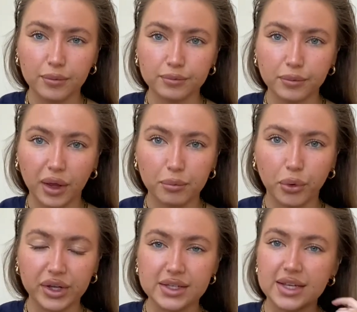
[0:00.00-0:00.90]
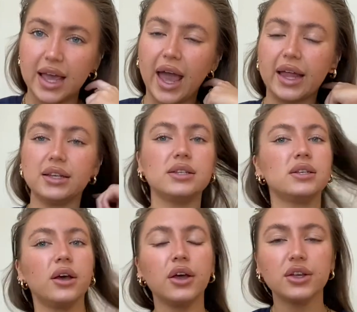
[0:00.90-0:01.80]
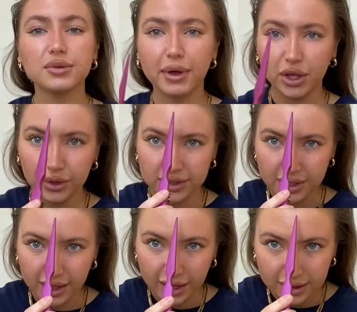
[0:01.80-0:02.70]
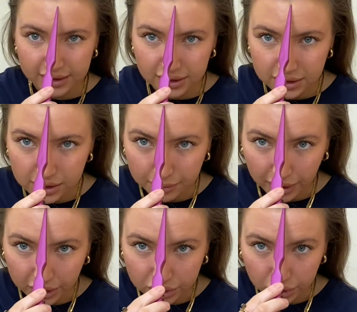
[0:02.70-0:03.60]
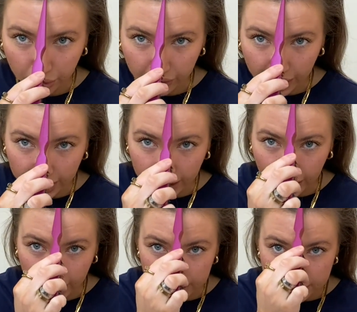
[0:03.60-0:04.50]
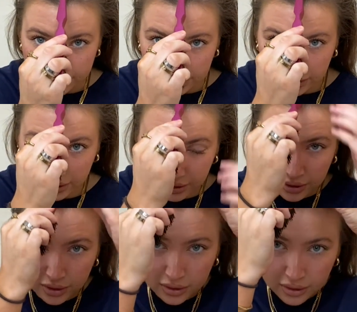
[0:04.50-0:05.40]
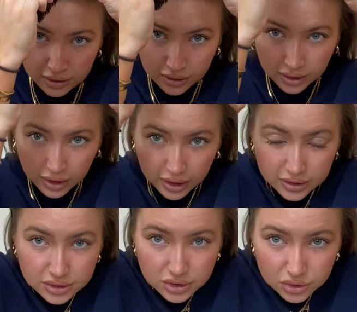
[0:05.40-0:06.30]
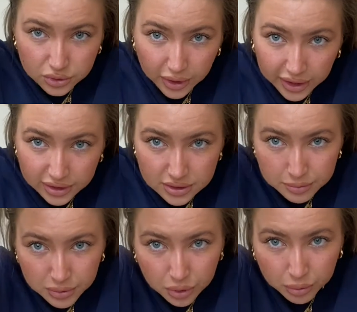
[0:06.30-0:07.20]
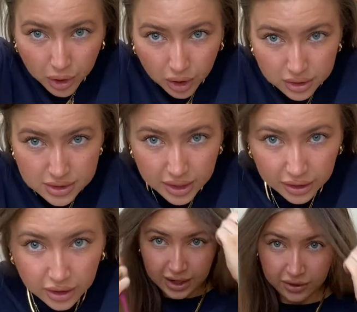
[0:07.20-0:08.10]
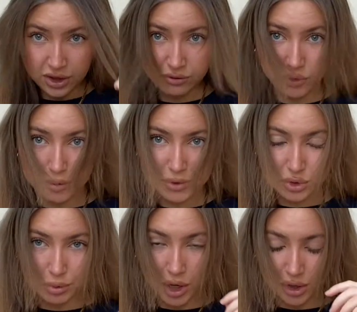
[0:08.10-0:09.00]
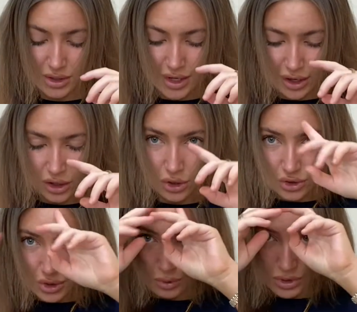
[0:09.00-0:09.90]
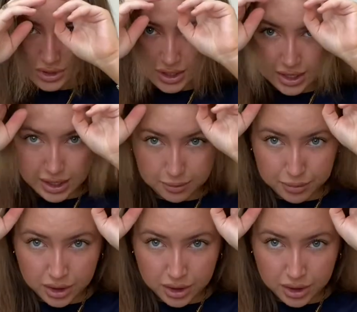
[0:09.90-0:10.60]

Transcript: like pointy end. So I use this to make sure that I get a straight middle parting. Now that you've got the middle parting, you just want to keep